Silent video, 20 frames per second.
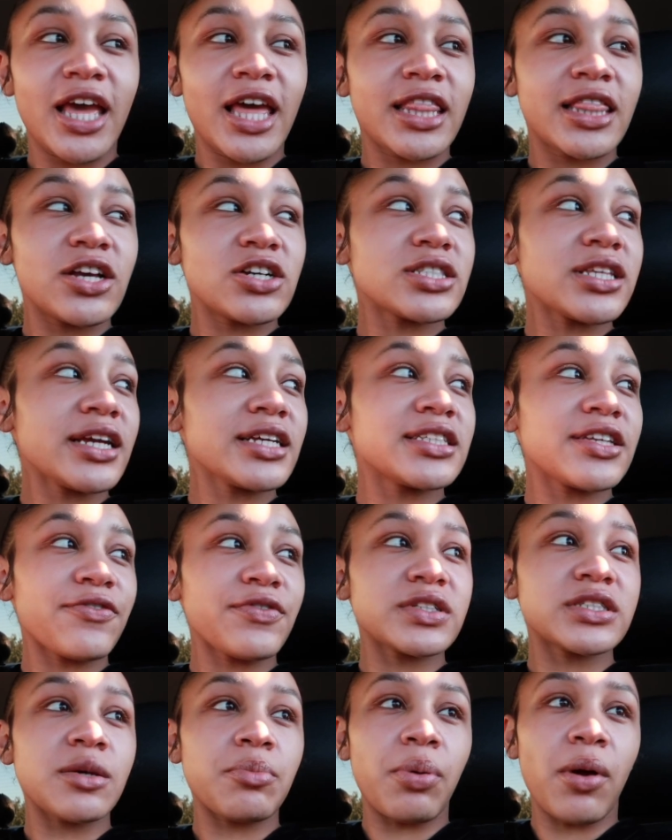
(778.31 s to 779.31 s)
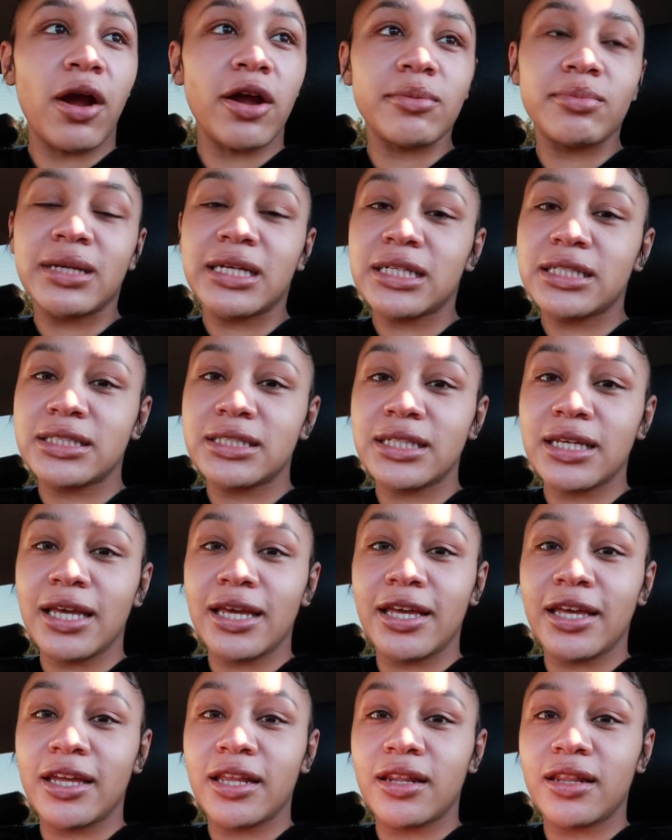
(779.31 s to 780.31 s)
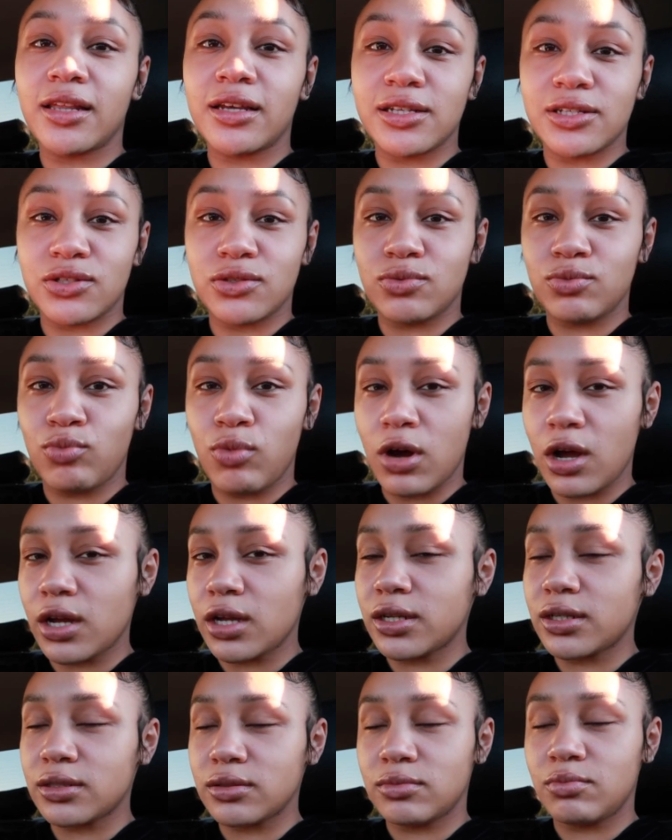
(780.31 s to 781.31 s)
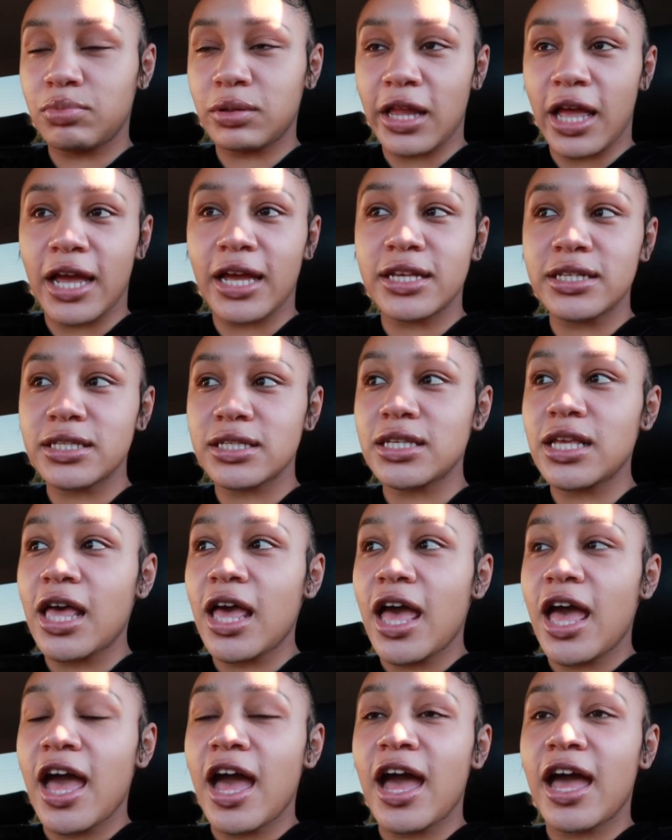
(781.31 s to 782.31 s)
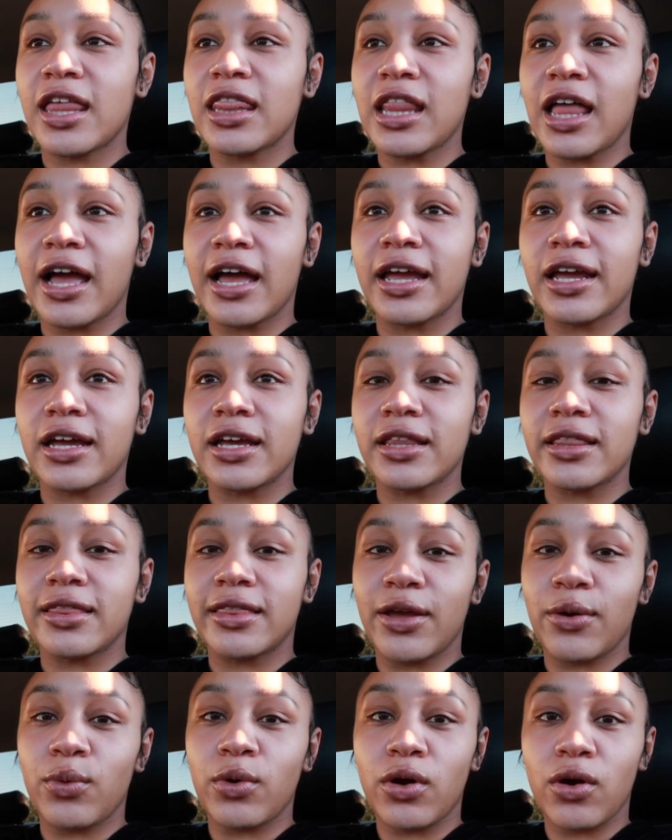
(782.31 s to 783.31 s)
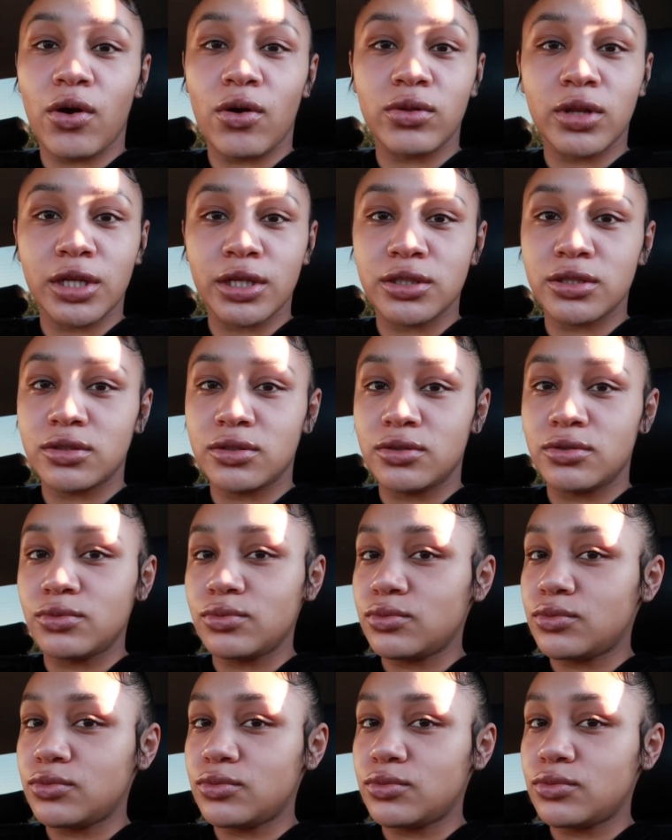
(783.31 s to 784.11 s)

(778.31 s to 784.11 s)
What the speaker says: There's like different departments in this one place, and like they were only